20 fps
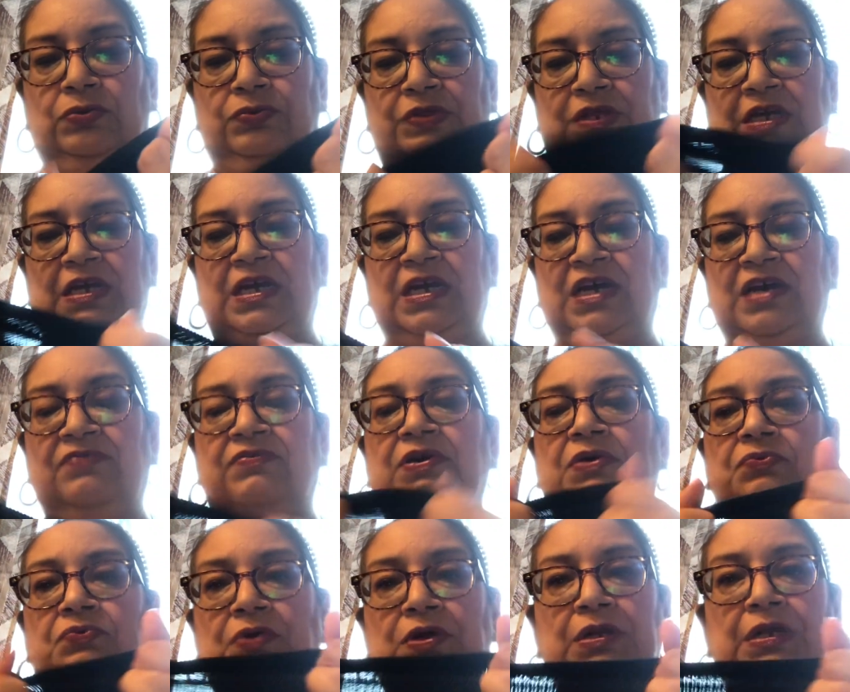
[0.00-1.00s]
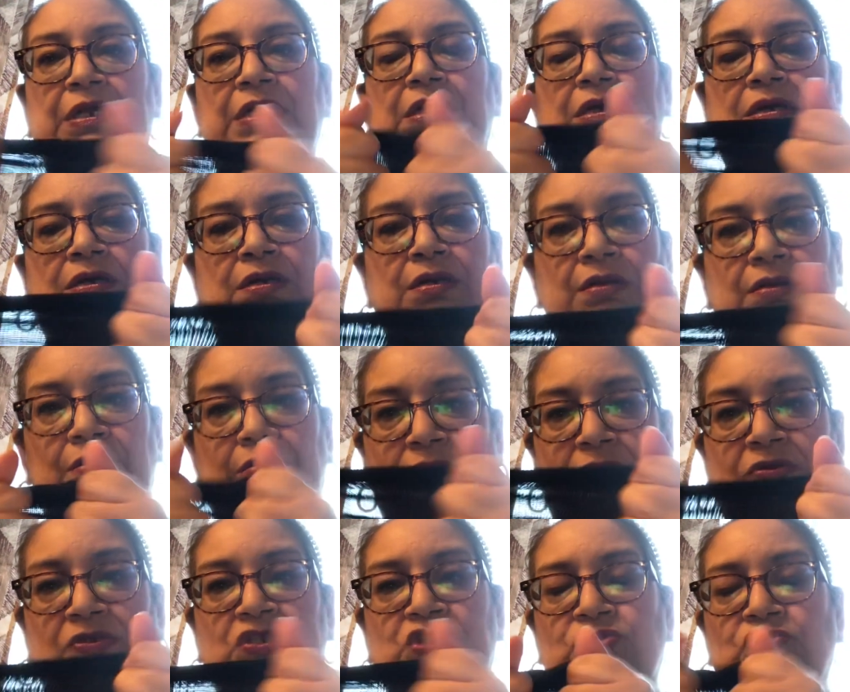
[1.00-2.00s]
they have a really good
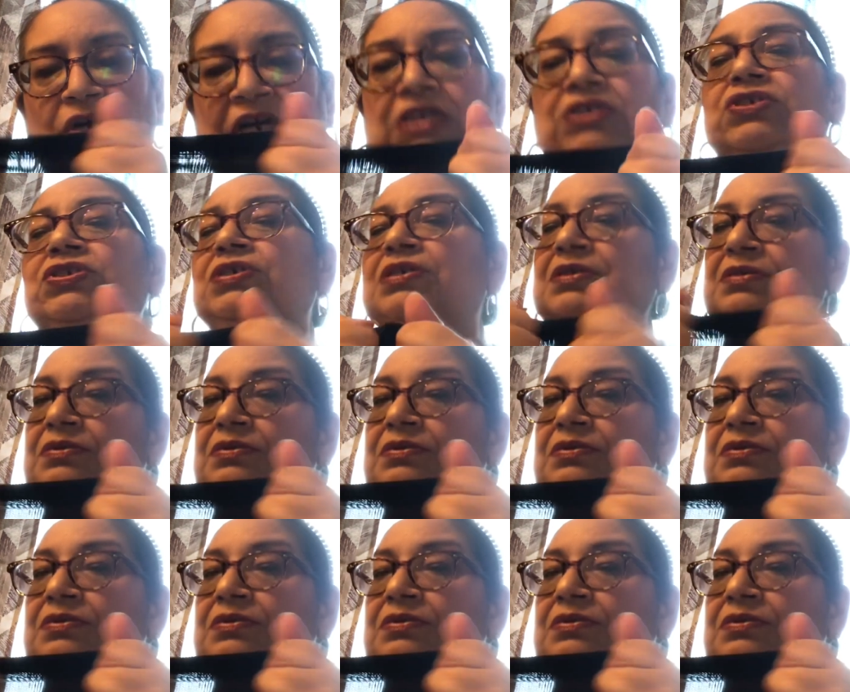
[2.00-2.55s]
stretch